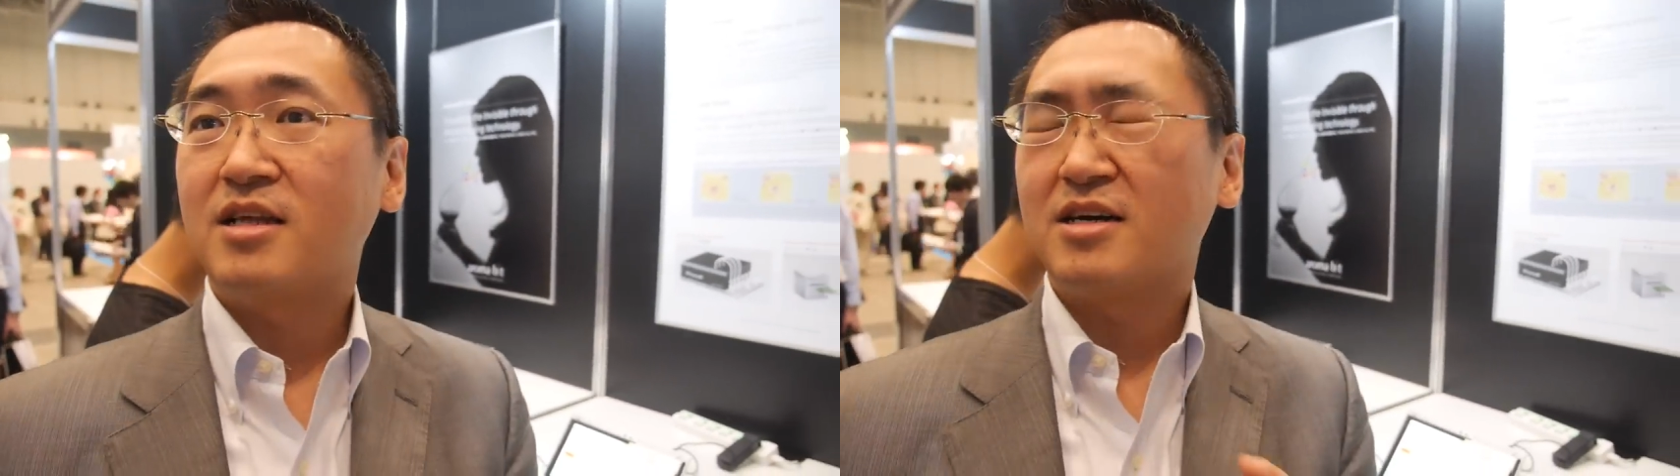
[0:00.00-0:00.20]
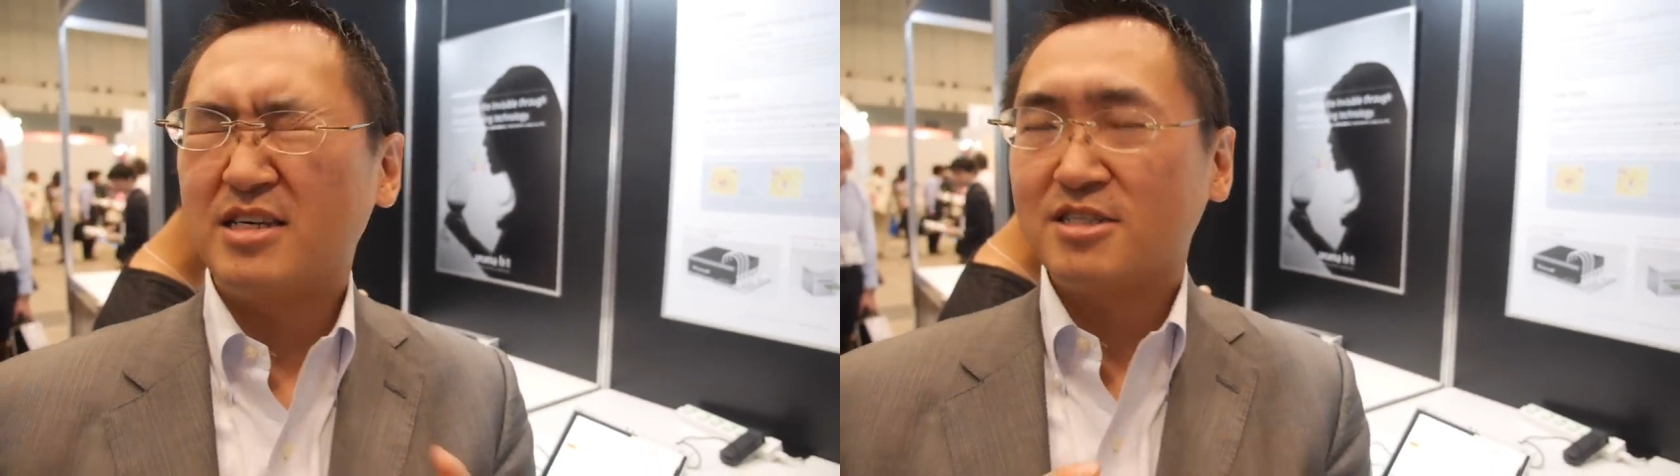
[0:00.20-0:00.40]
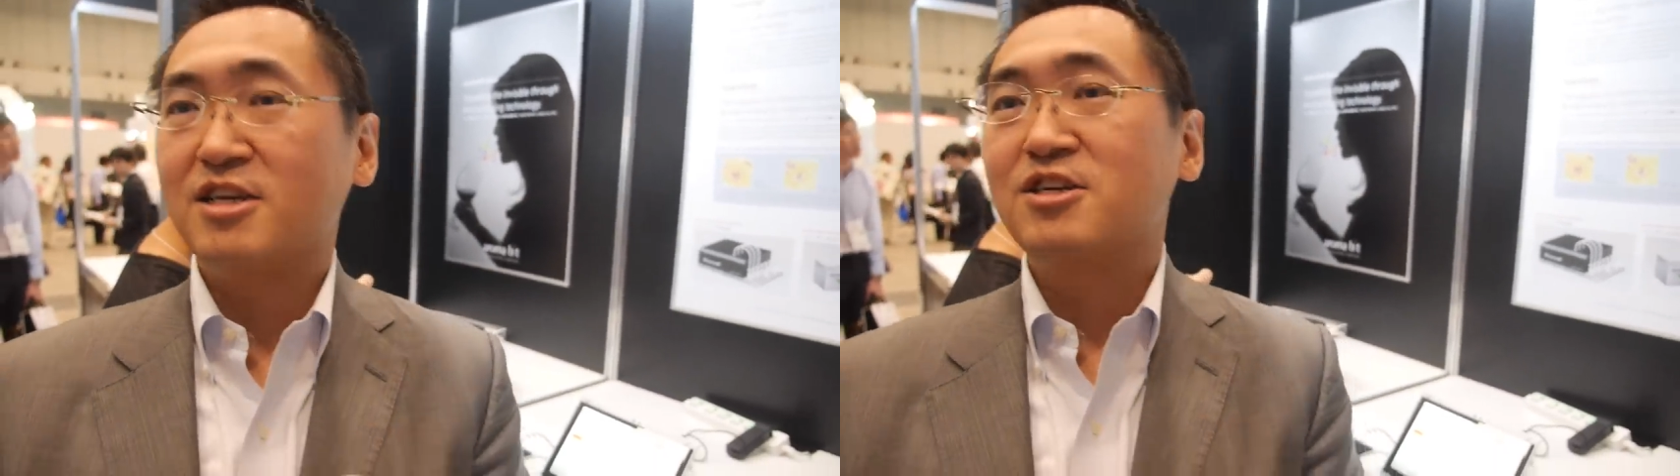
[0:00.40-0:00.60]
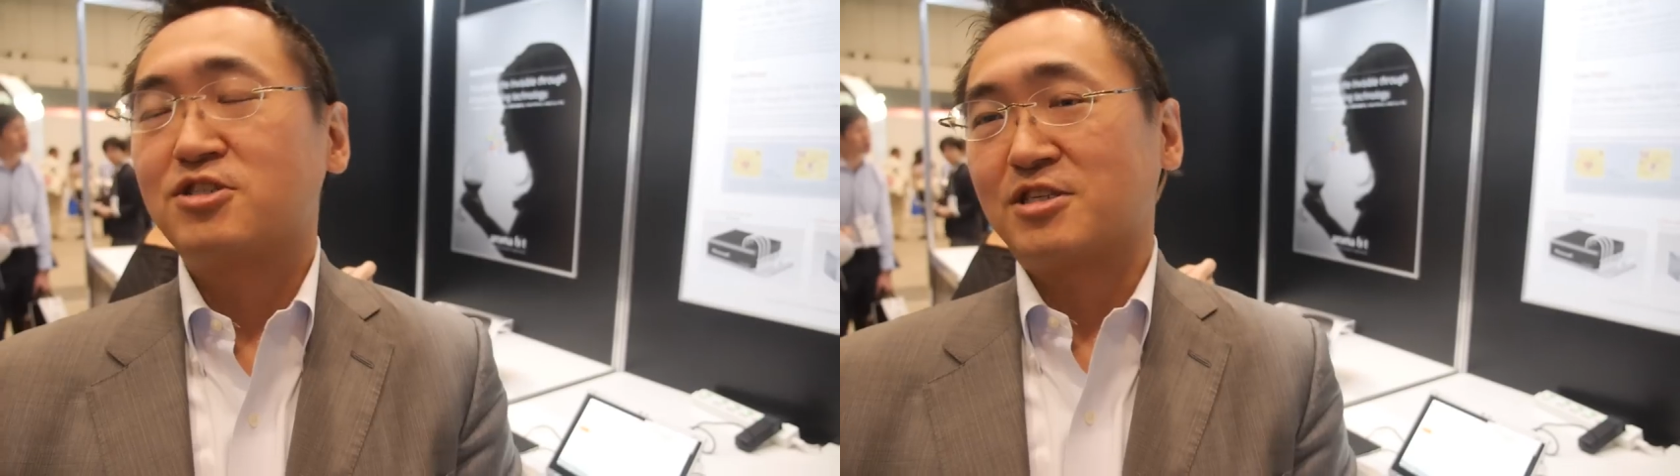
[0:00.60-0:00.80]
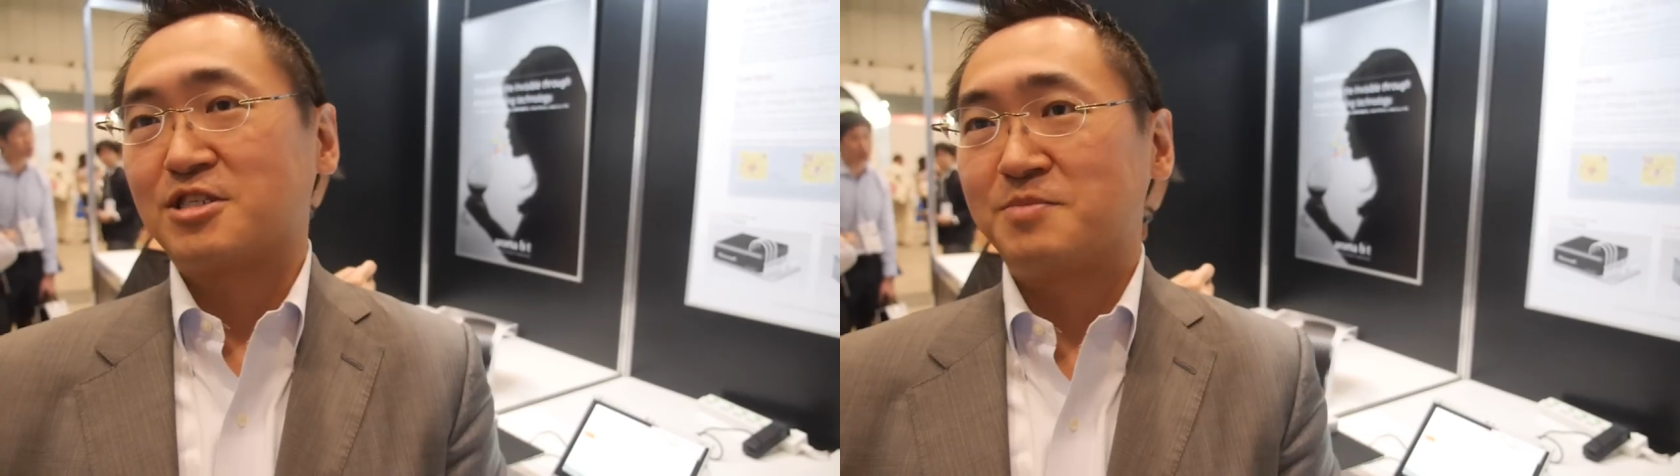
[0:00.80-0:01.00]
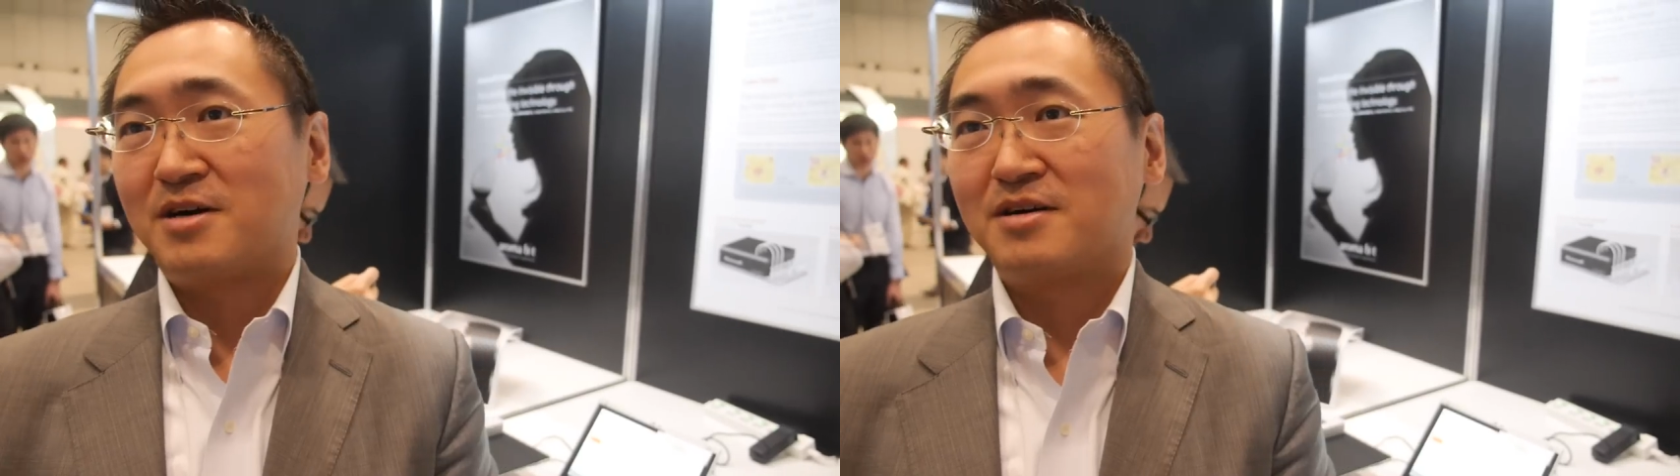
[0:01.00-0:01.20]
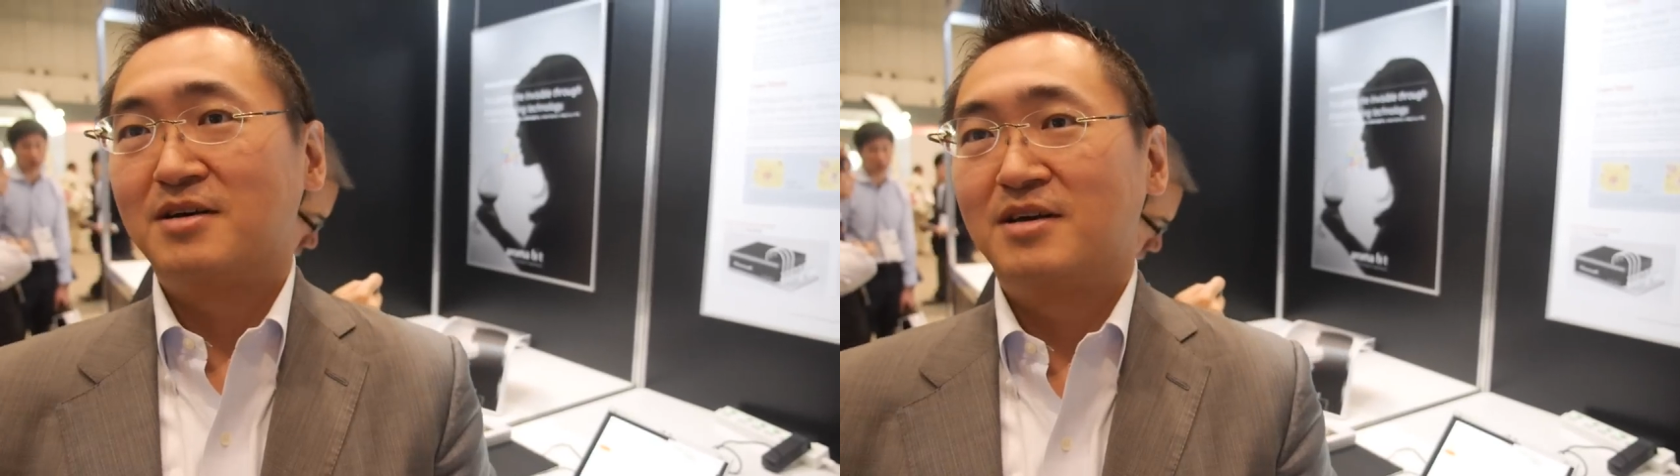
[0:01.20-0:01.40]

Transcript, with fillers: the, distinguish the smell.